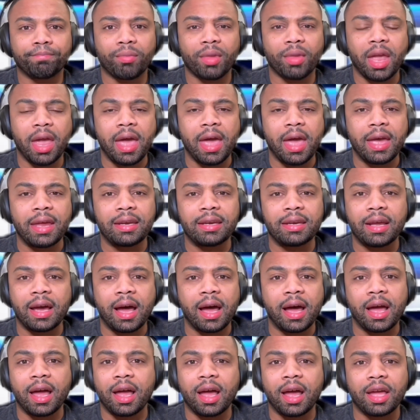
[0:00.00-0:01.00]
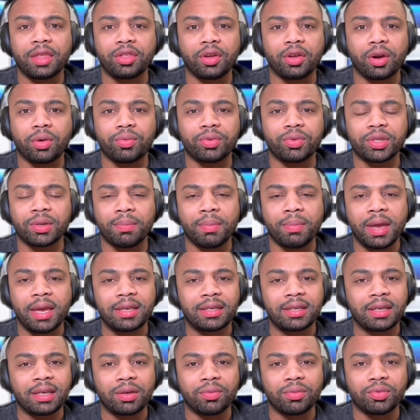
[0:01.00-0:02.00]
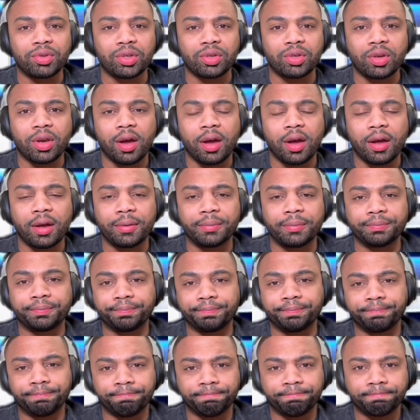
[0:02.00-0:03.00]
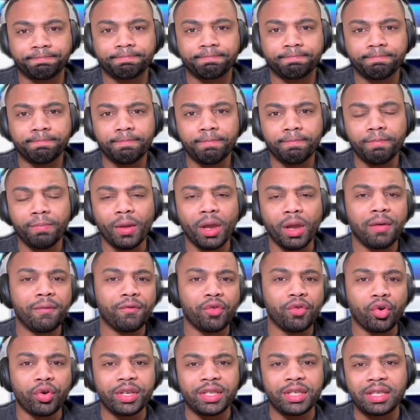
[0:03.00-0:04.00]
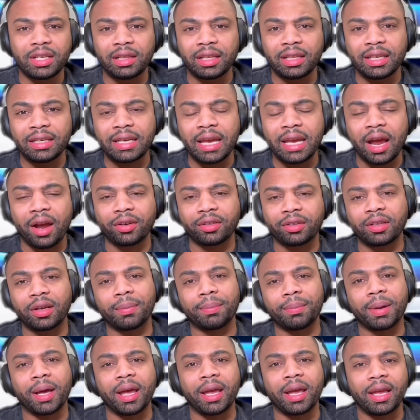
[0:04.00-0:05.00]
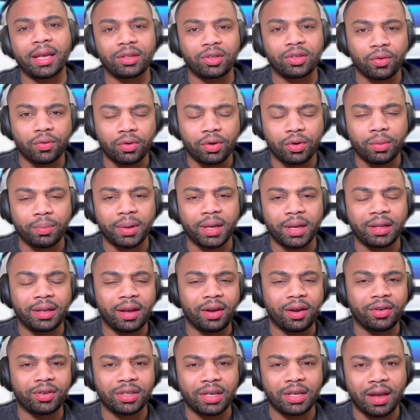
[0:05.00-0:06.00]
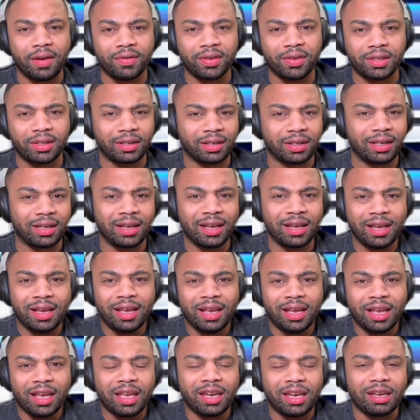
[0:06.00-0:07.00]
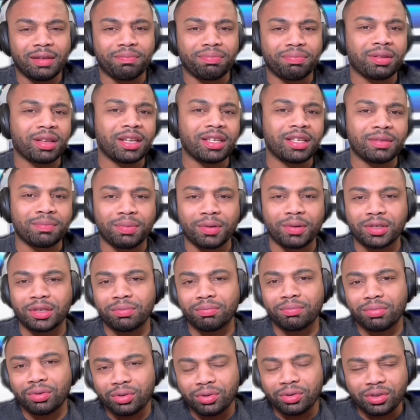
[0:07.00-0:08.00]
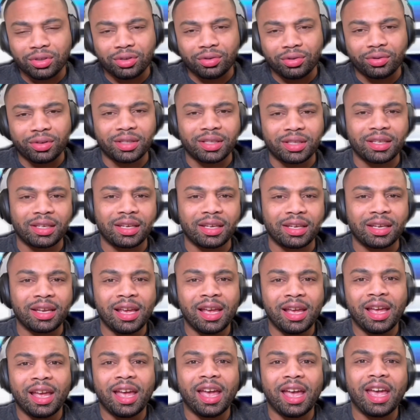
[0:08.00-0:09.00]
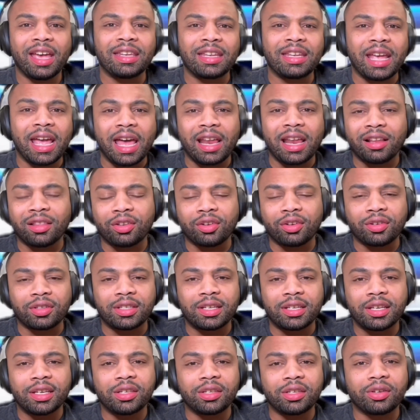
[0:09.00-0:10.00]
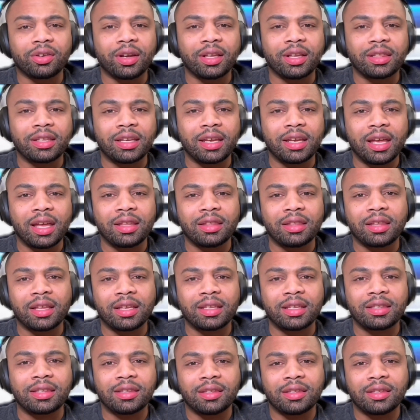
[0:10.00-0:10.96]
And I thought it was amazing. It was voiced lead character by Antonio Banderas, obviously, and he plays Puss in Boots to a T. And they had a little teaser at the end that